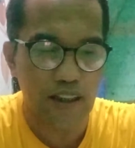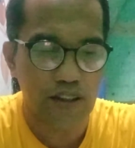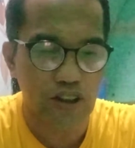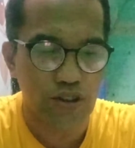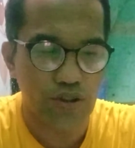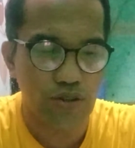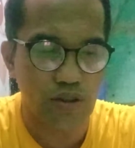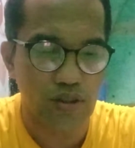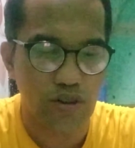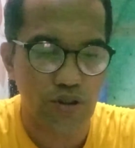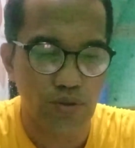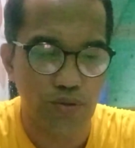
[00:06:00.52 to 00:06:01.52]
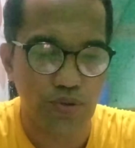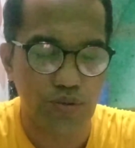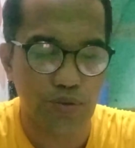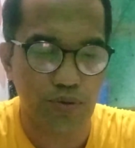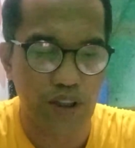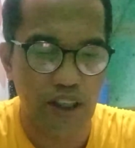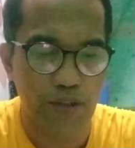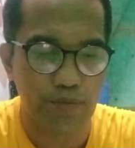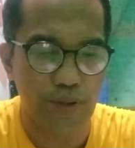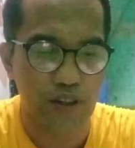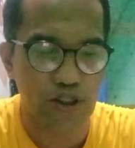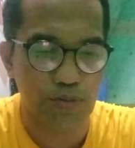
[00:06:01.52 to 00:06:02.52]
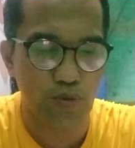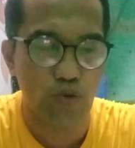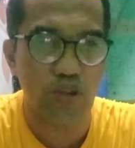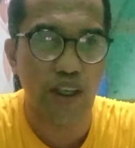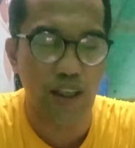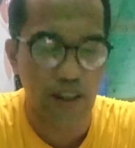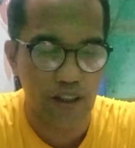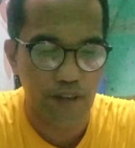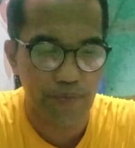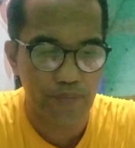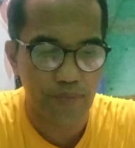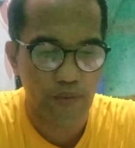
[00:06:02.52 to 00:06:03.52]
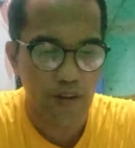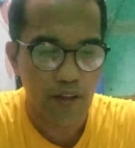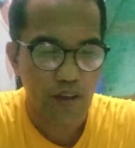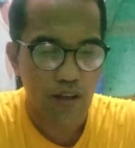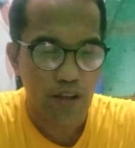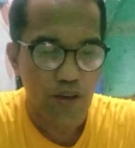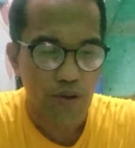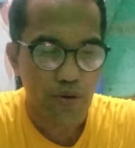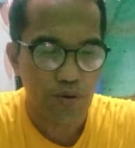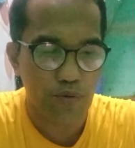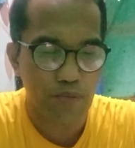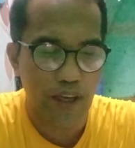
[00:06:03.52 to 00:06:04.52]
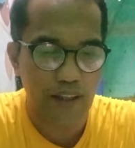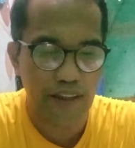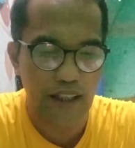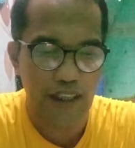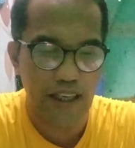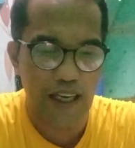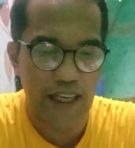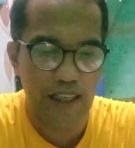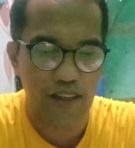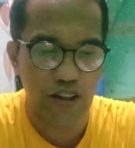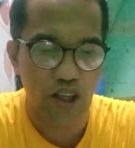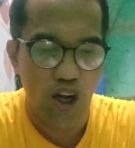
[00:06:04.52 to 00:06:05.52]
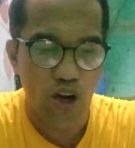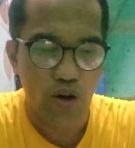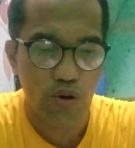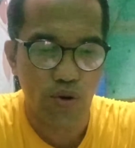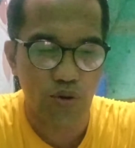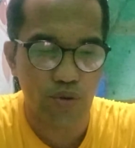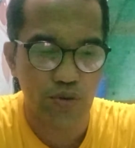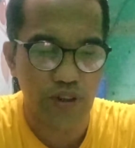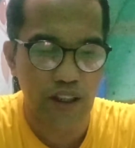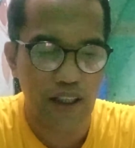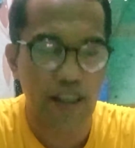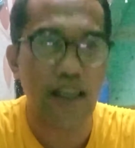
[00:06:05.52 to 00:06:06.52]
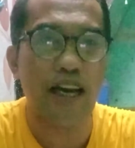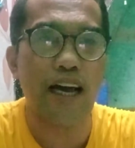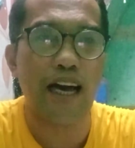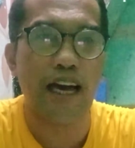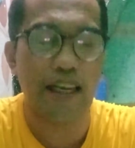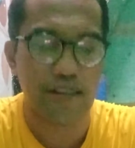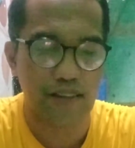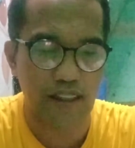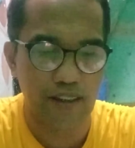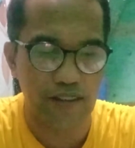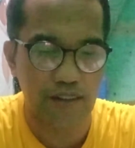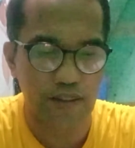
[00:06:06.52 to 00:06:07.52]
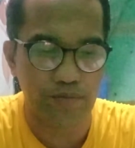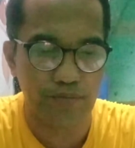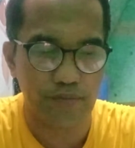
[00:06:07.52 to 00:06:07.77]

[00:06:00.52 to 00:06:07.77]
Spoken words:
carcinogenesis due to heavy smoking, chromatic and coronic acids.